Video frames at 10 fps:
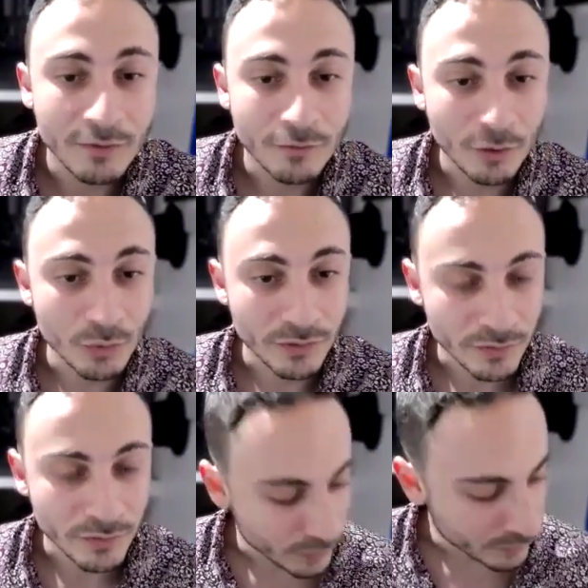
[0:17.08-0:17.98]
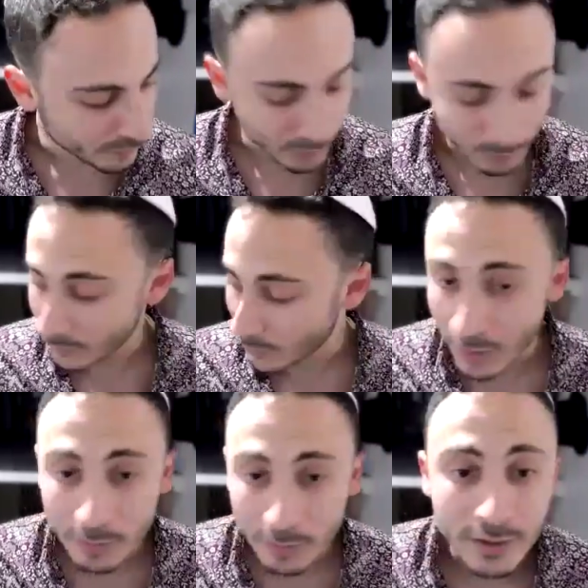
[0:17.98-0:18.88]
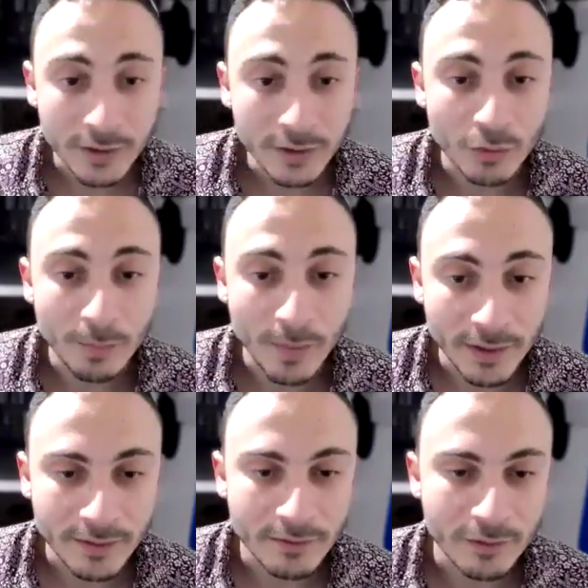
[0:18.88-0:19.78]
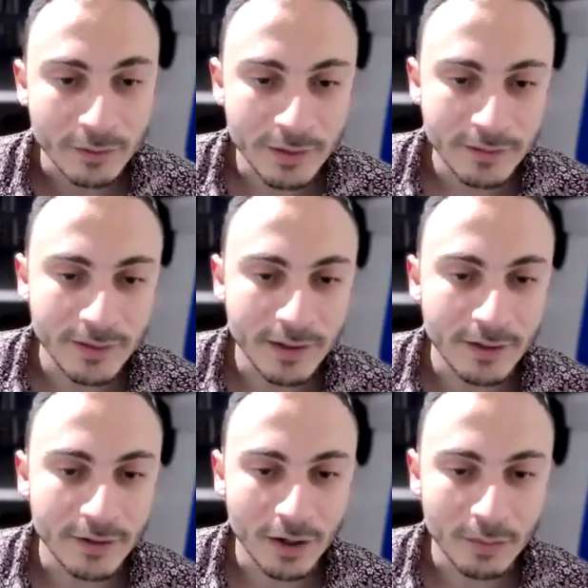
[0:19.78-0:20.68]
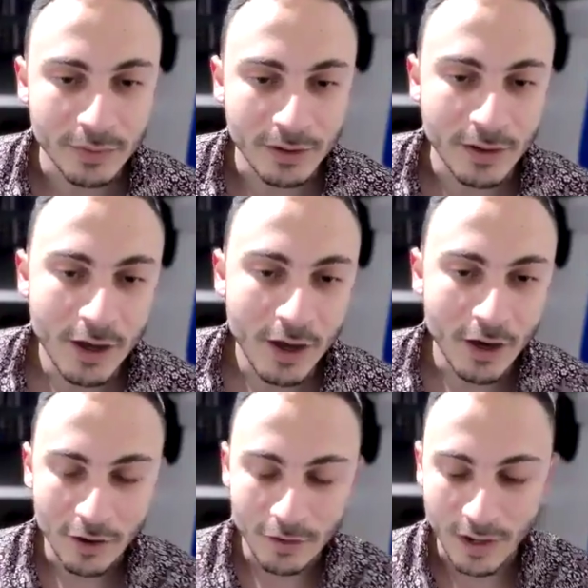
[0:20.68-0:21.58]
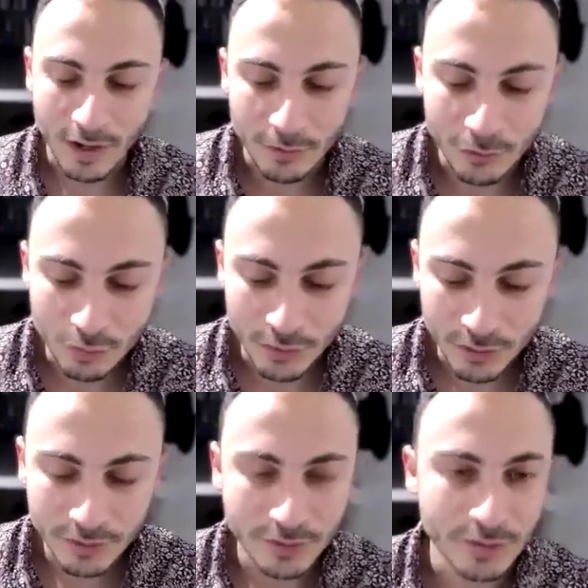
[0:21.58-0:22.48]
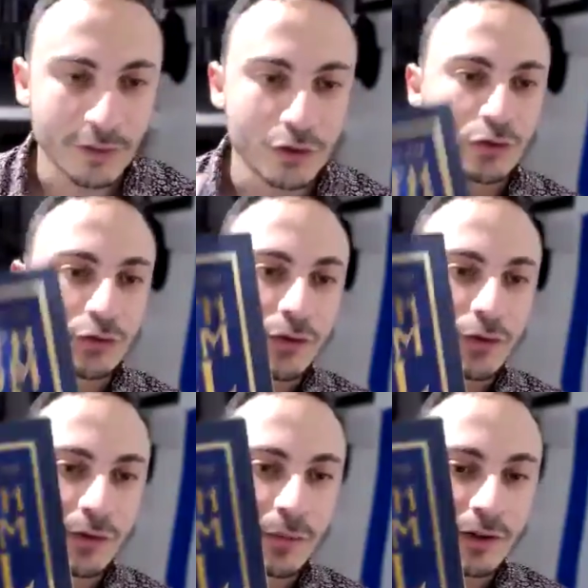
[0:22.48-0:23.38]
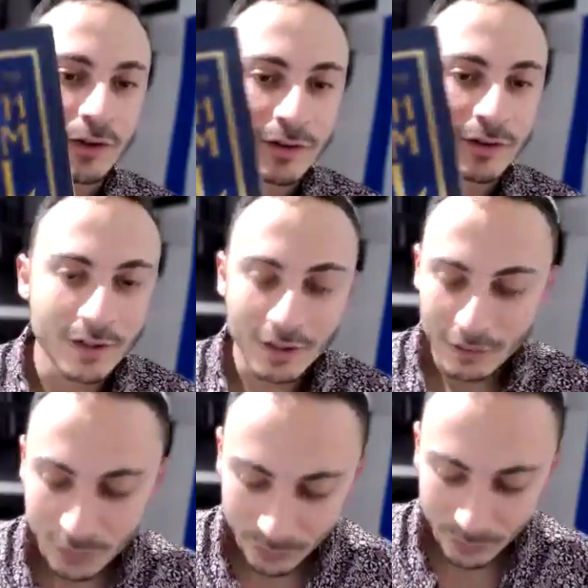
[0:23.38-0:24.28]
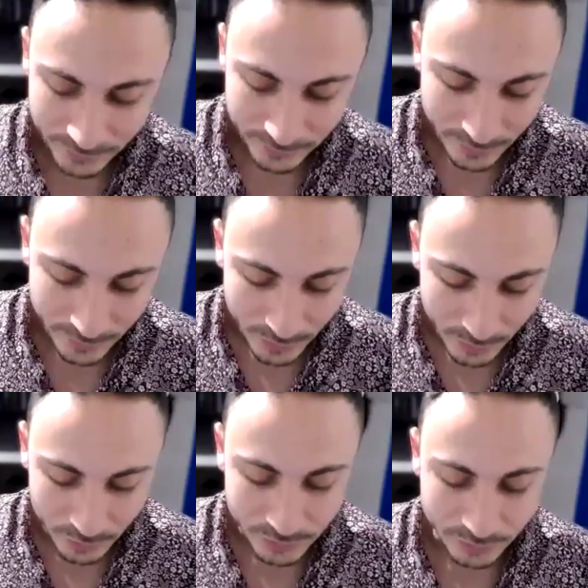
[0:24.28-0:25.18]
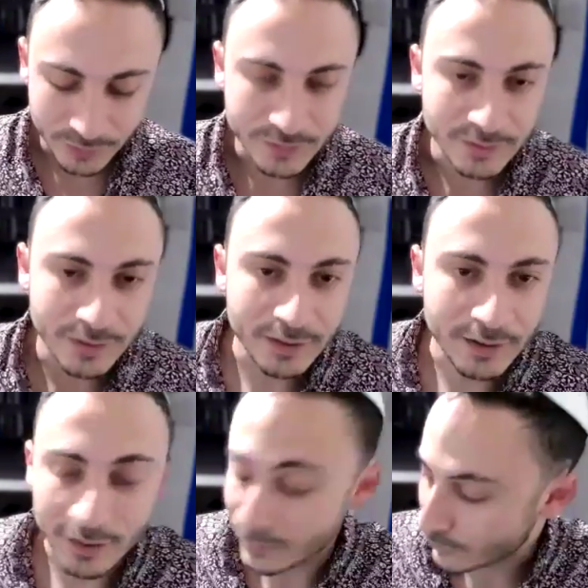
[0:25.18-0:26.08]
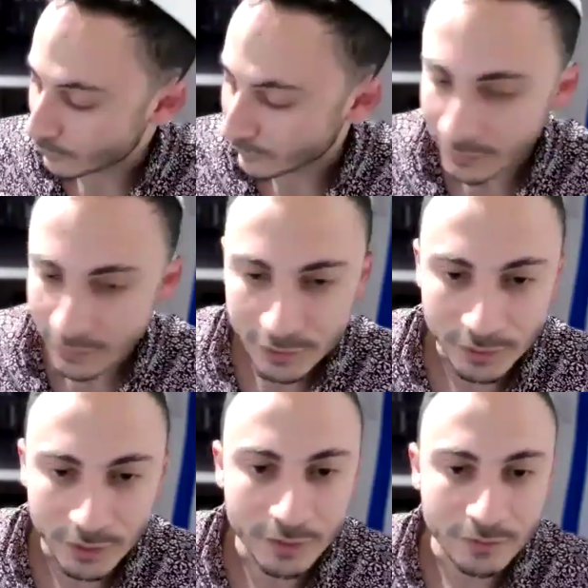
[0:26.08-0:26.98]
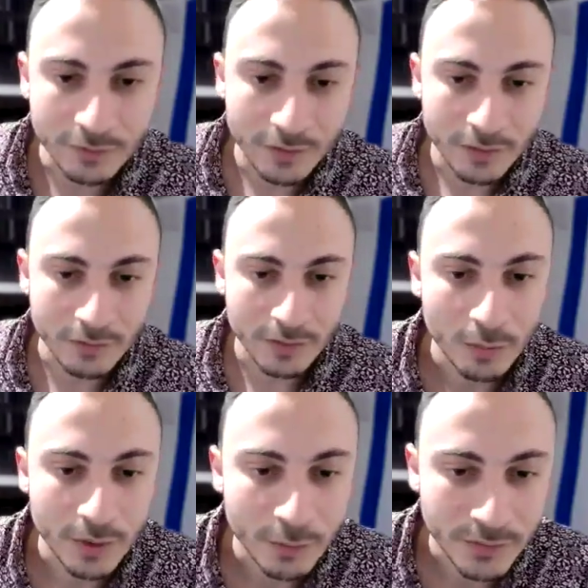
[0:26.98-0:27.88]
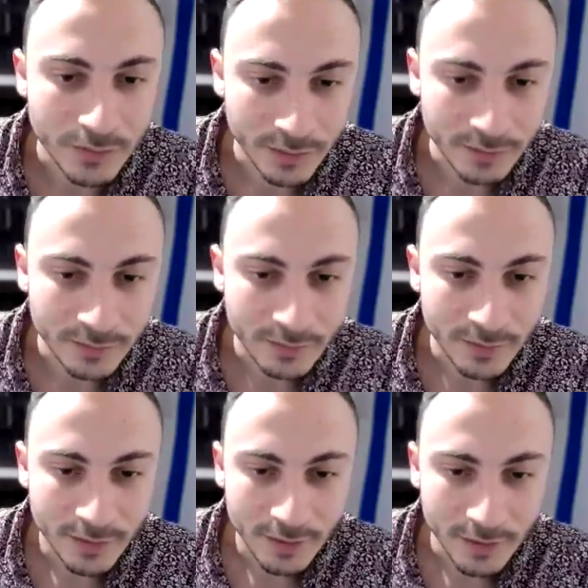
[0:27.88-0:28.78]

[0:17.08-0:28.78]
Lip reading: Before we start, I want to publicly remind everyone to get a copy of our new book, Truth from All Sources, which looks as a translation of Rabbi Ben Moseg's